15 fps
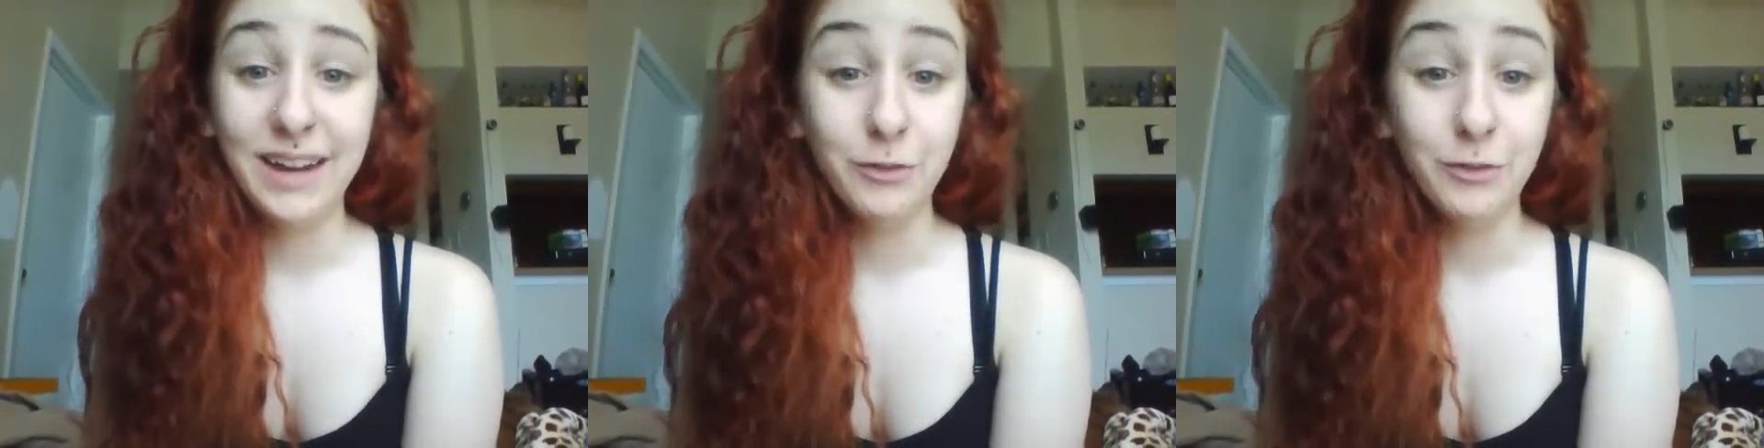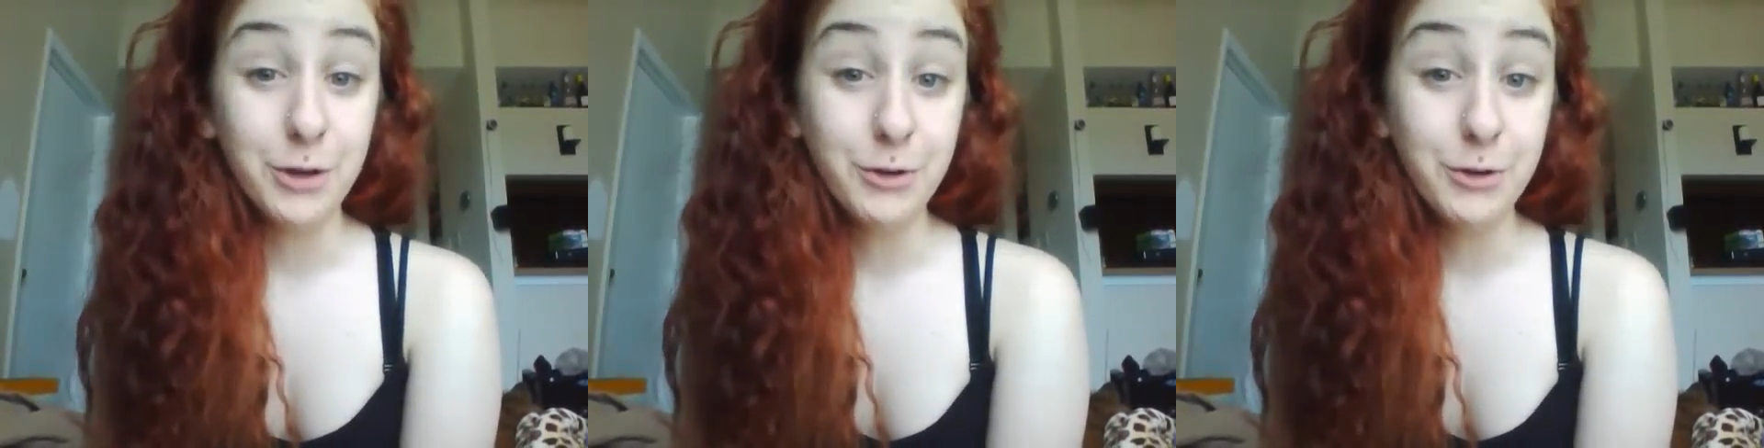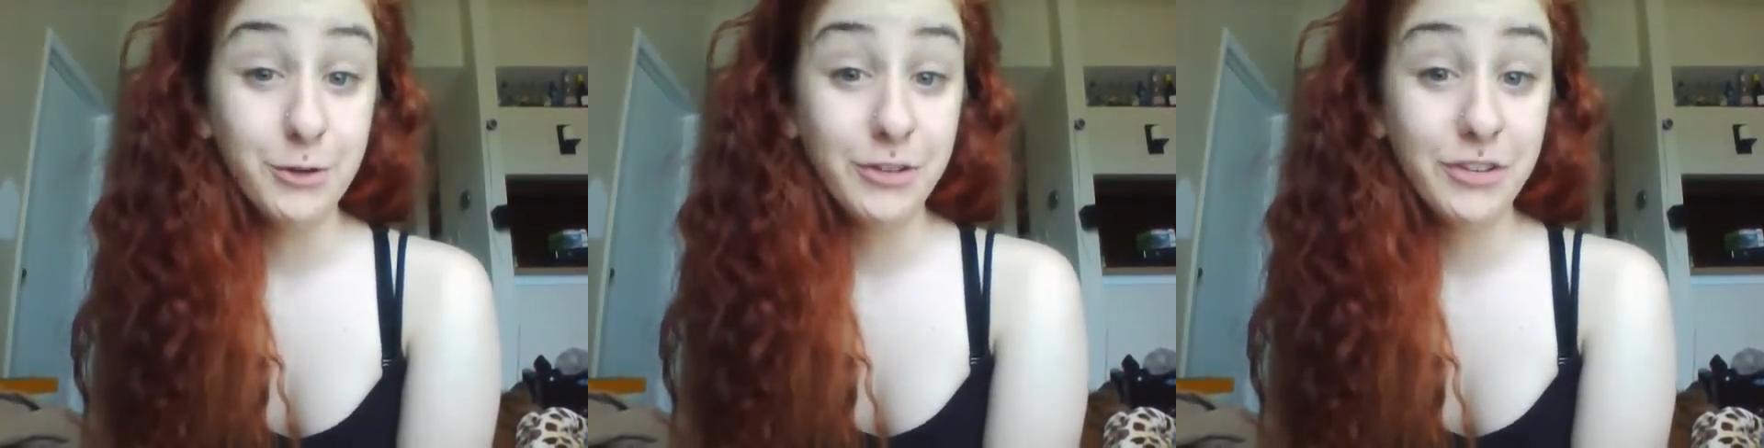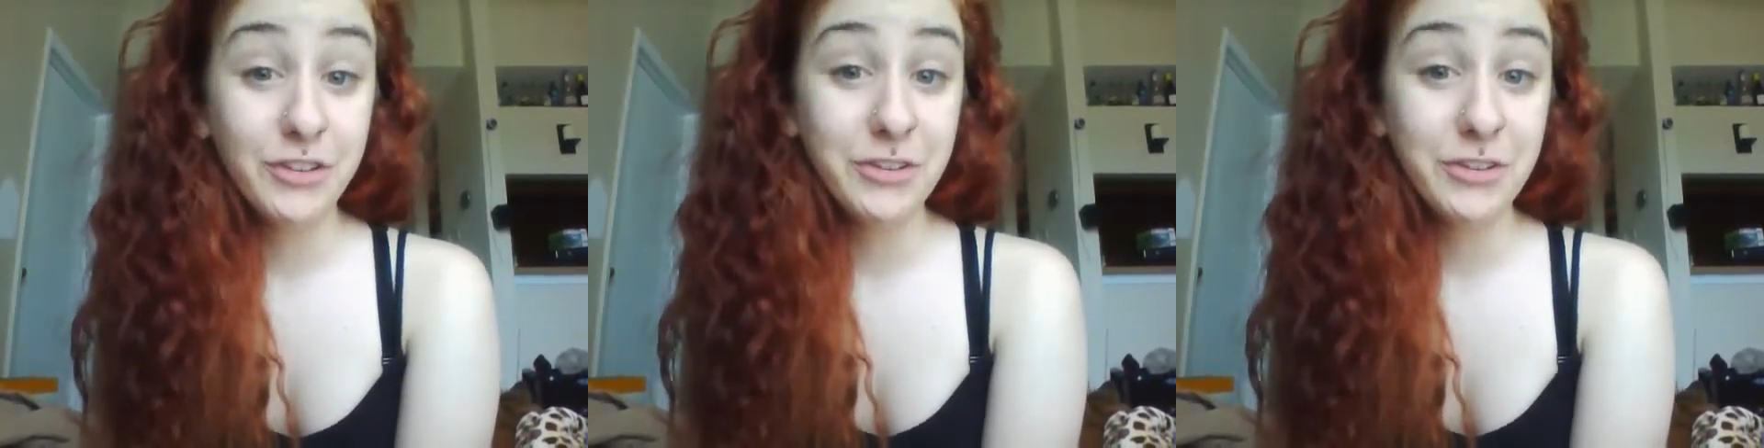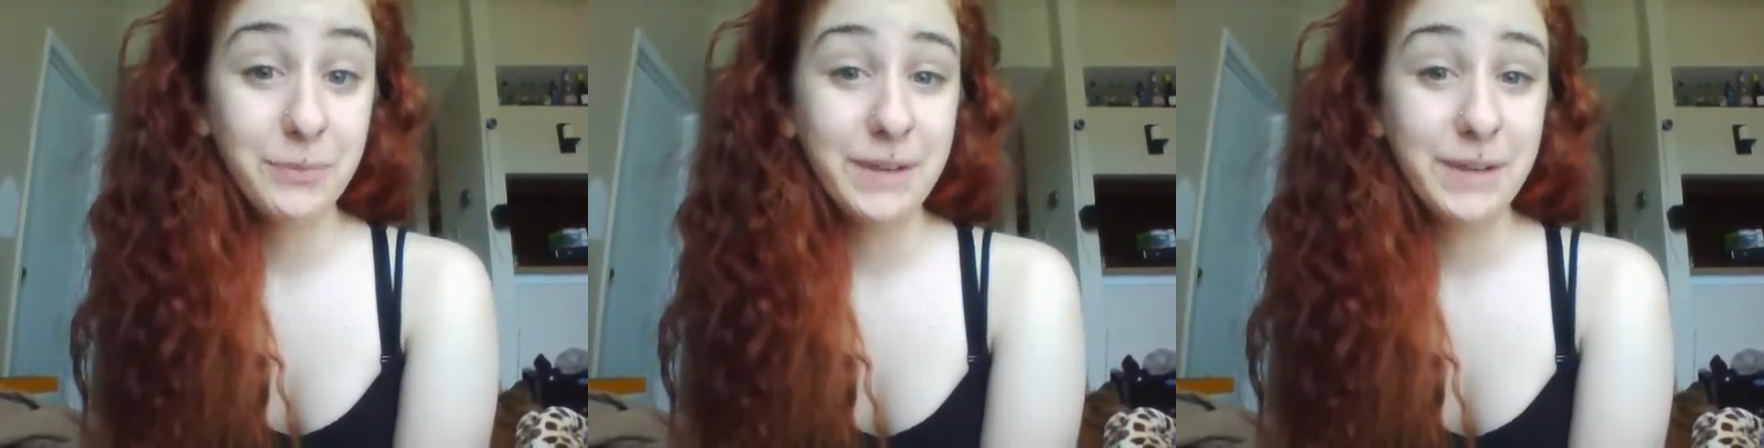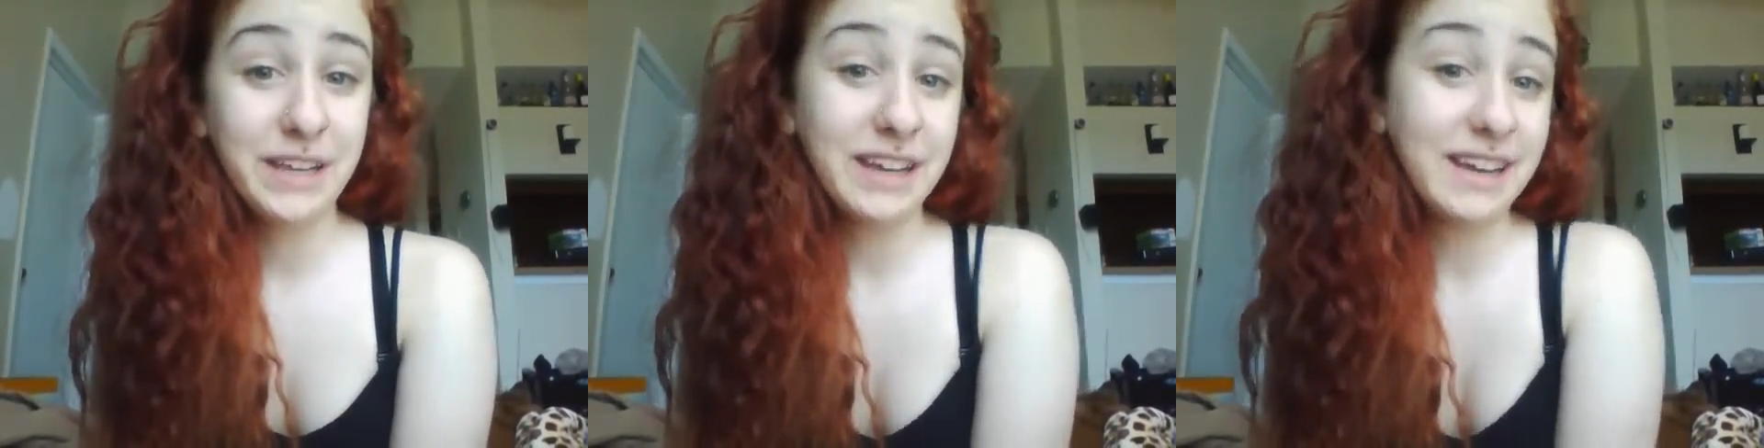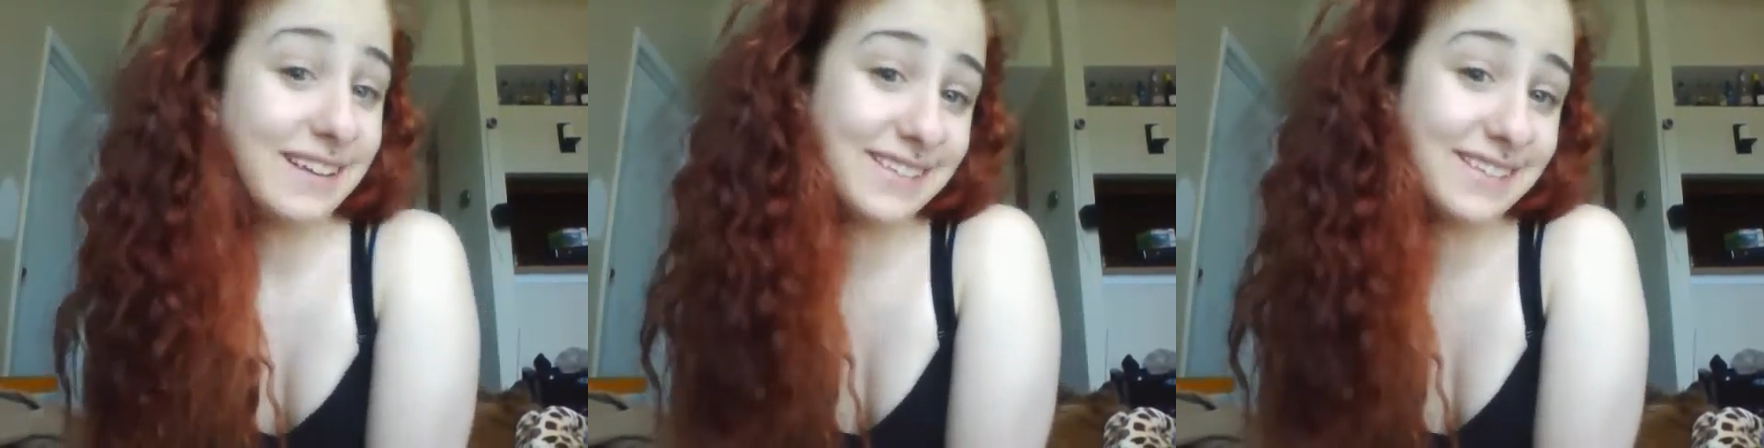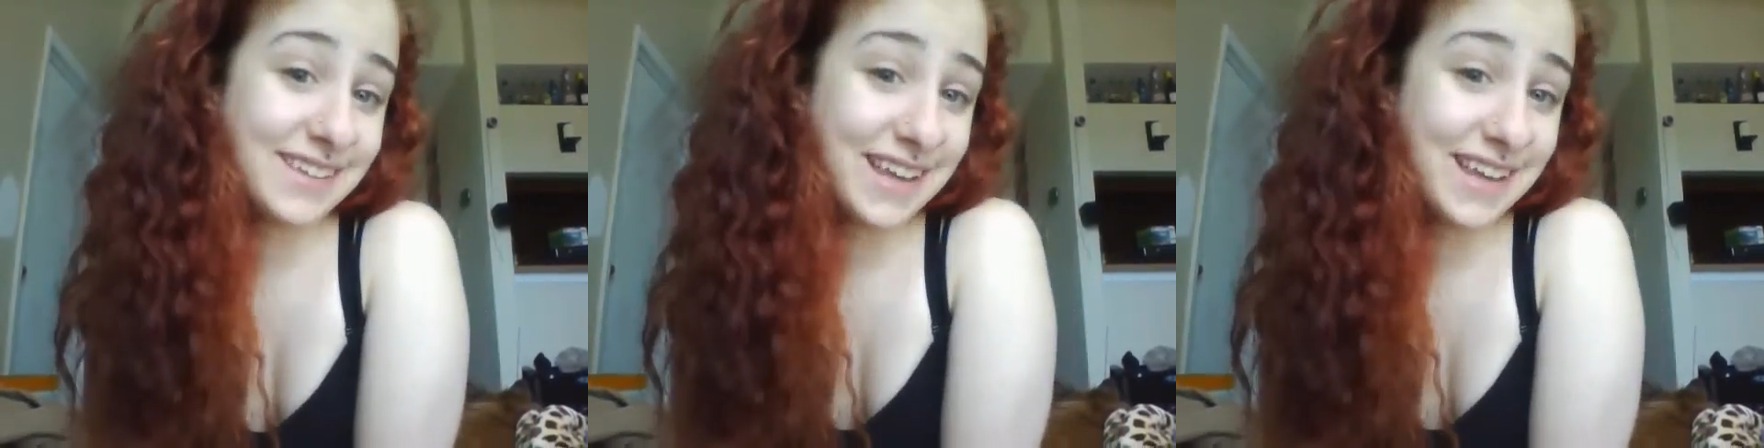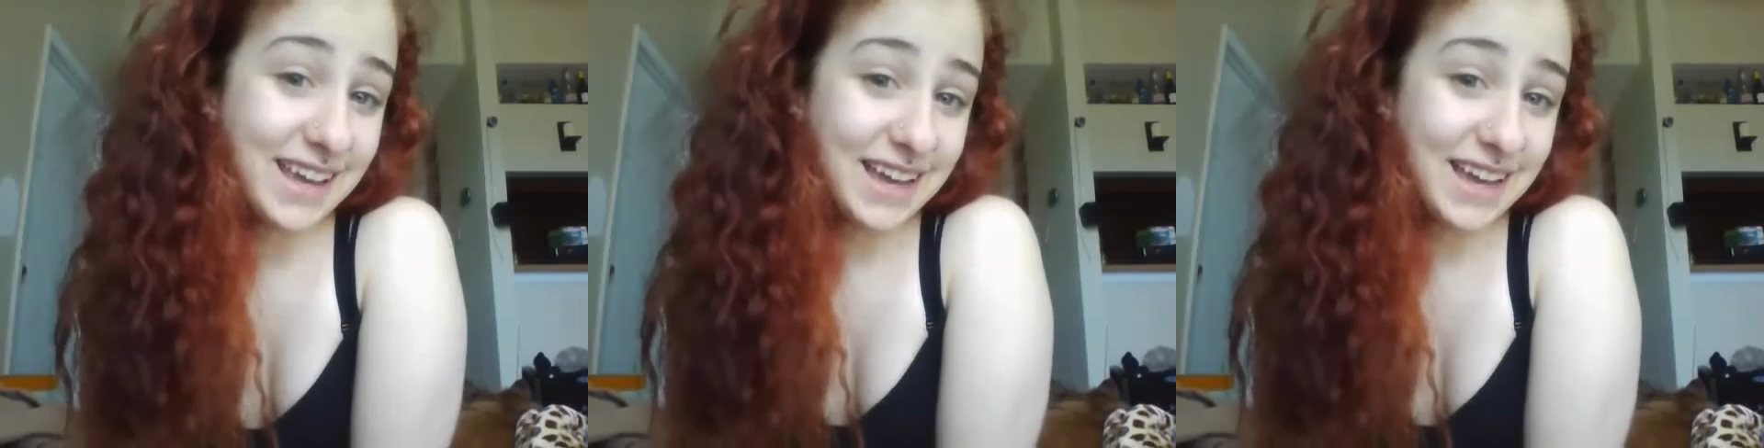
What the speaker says: route, because